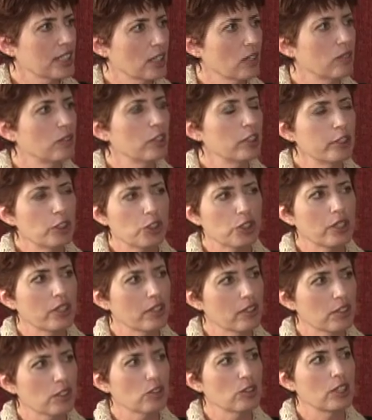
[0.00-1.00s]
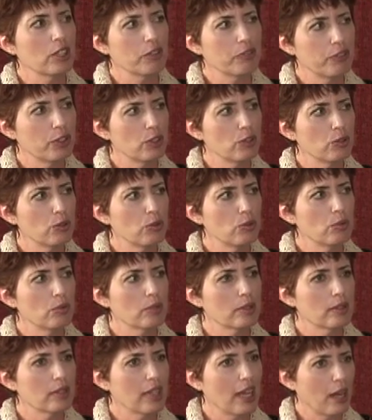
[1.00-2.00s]
So usually there's only a
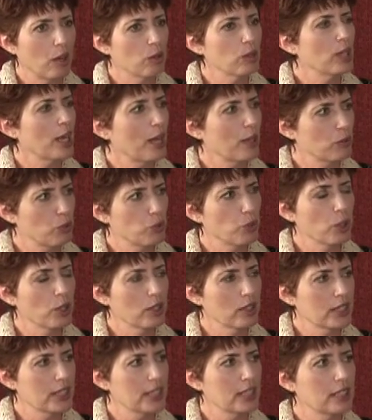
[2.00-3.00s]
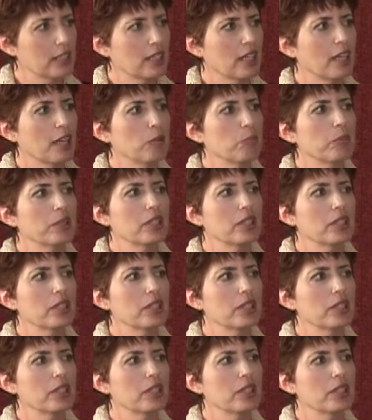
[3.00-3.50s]
few out loud words at a time,